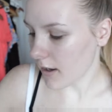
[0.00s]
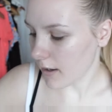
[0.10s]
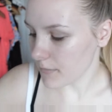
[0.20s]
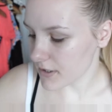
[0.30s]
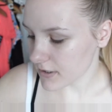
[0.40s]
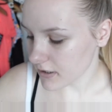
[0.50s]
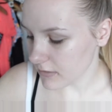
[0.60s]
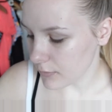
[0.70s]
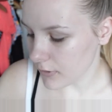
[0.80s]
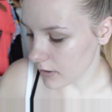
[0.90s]
I'm just going
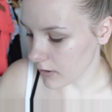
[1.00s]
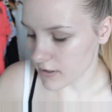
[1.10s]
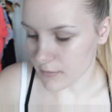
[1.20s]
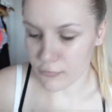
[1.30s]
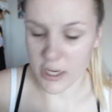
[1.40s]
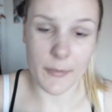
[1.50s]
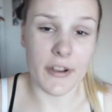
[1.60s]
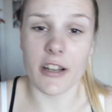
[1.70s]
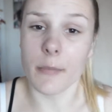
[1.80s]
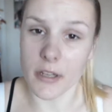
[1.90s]
to put on some primer
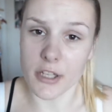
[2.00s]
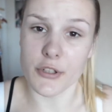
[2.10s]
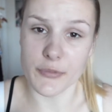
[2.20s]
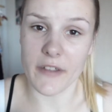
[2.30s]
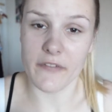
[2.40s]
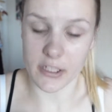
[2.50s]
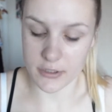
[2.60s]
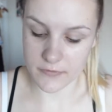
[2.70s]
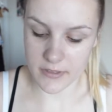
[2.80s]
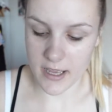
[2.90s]
and I'm going to use my
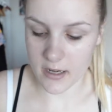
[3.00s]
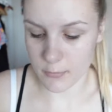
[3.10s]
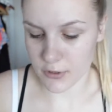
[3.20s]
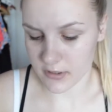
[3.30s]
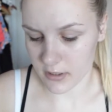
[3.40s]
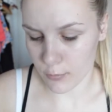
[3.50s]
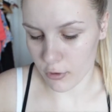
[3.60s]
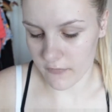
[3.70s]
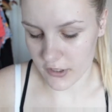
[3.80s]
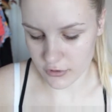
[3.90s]
fingers for that. I'm using the
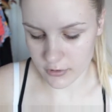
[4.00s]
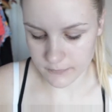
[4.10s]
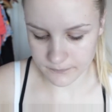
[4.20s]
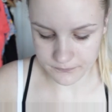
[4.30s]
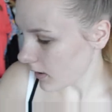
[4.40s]
Professional.